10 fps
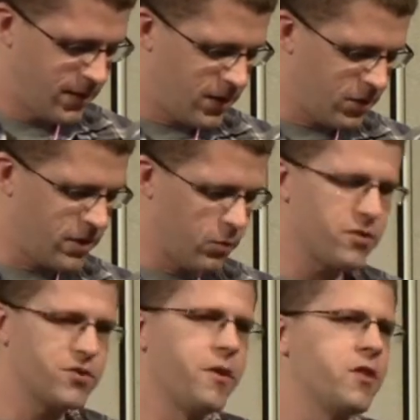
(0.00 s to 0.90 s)
You know, and there
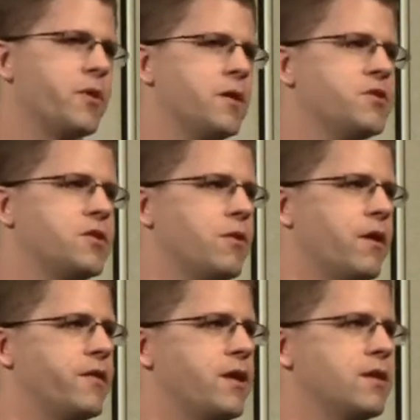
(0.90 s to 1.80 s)
were some other bumps. You know,
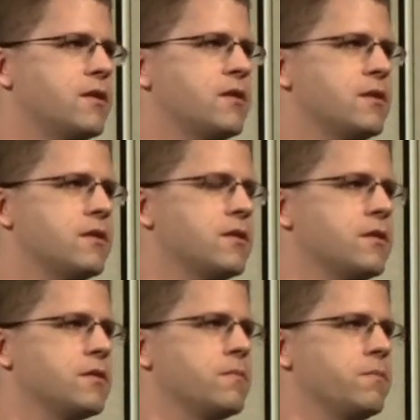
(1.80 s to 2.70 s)
I think the
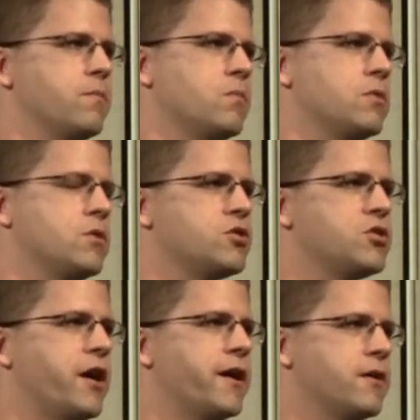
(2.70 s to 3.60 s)
the you know
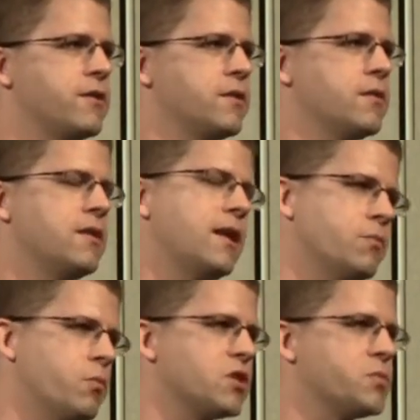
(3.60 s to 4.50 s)
Shire and the and
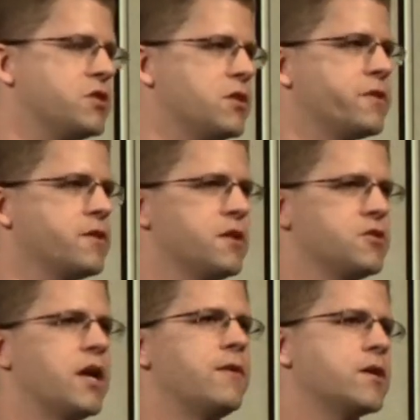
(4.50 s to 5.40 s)
not more specifically
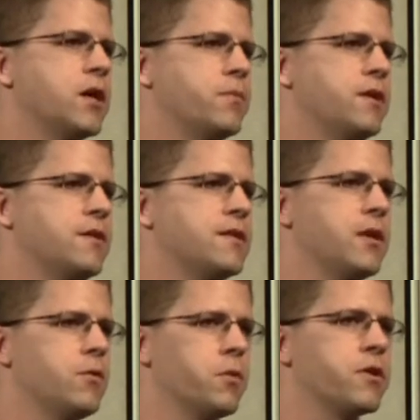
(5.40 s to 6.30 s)
the travel company that
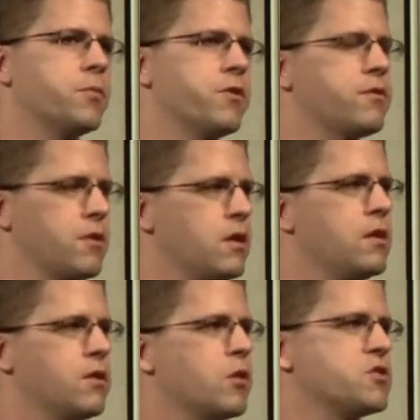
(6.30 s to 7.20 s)
they were working with,
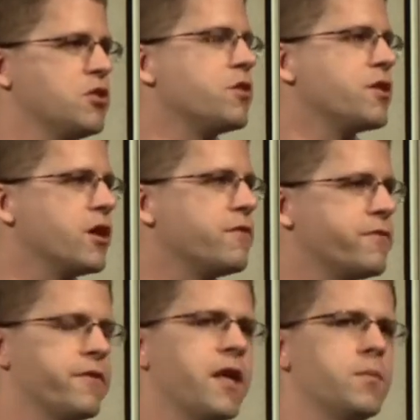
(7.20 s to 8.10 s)
there was a learning curve
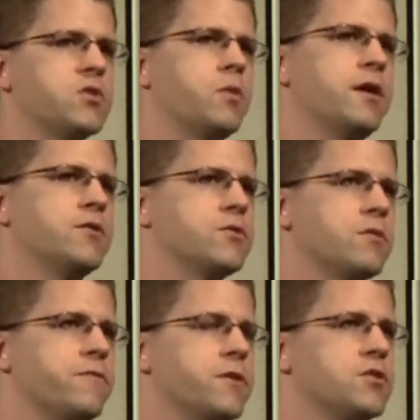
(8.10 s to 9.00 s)
for them as well.
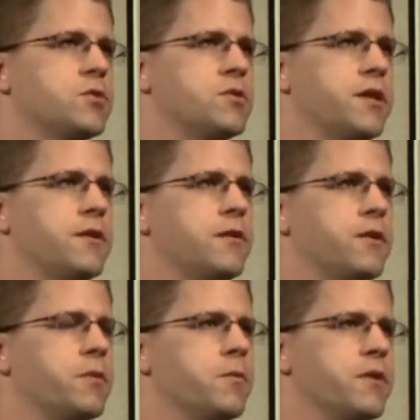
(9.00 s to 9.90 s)
So the first hotel
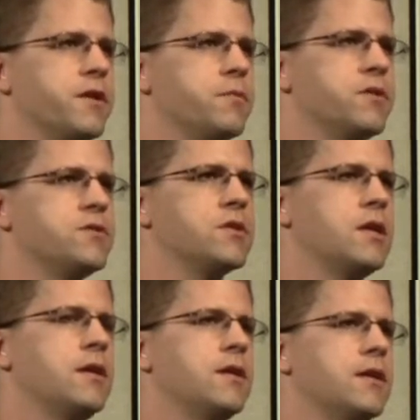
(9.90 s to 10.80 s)
that we were in was
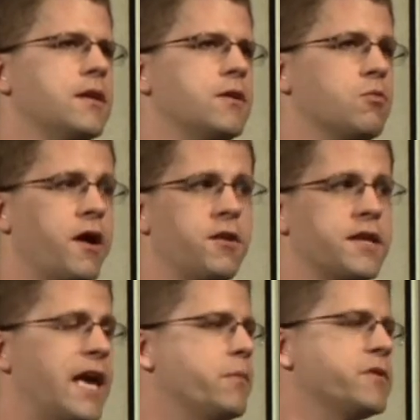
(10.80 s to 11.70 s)
uh, right
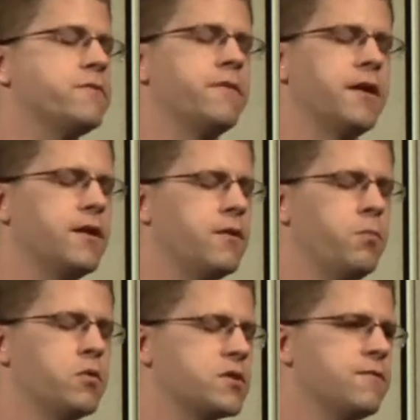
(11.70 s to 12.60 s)
on campus, very
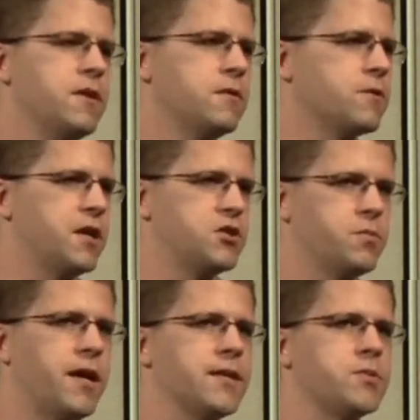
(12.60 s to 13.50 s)
most convenient
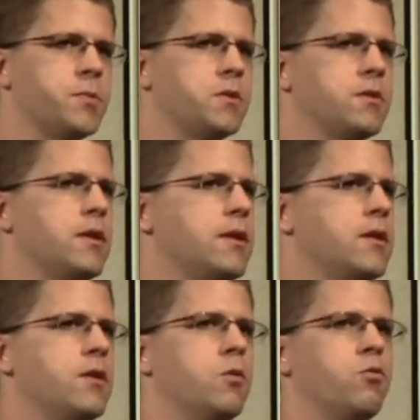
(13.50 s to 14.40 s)
location possible,
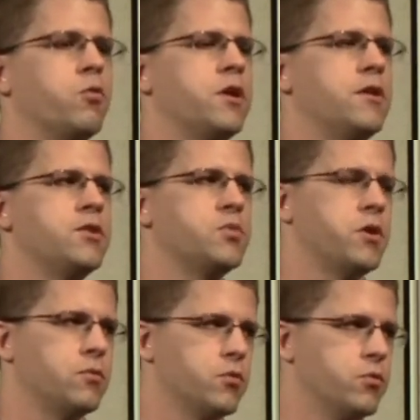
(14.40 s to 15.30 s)
really
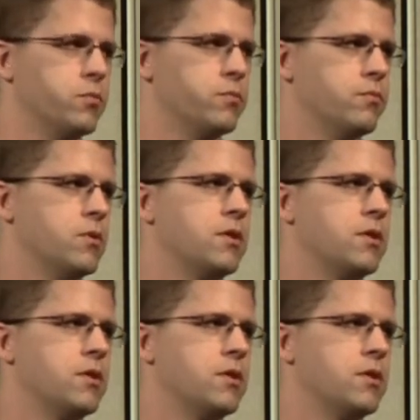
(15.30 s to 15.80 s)
small room,